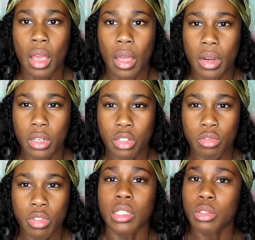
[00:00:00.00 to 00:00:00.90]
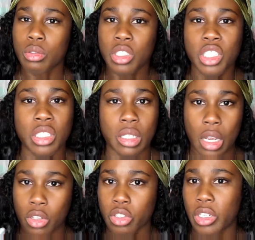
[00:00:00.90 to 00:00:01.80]
And as soon as she's
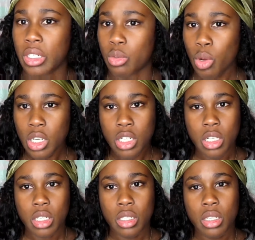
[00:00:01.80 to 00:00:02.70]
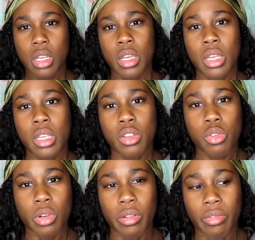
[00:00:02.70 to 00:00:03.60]
answering his questions, he
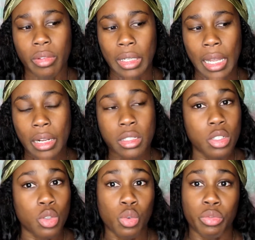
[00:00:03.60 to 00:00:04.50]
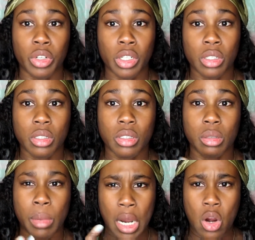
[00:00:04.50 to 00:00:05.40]
sort of glances over to
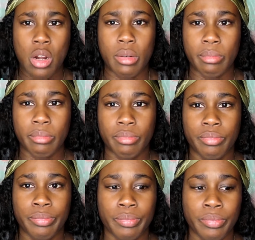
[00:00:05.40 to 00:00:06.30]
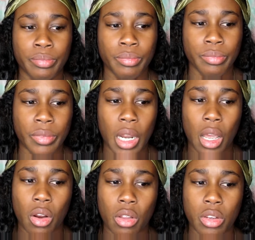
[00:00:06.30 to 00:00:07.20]
my arm.
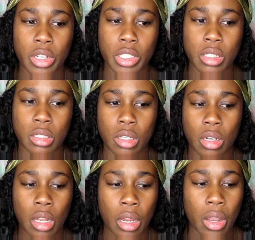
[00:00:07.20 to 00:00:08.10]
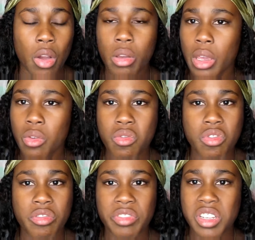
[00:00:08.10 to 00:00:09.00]
And all the nurses are like, okay,
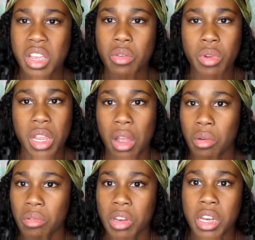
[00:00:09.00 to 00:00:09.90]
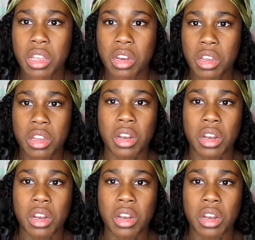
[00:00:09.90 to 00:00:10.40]
cool, Fitz-Ann, we got what we needed.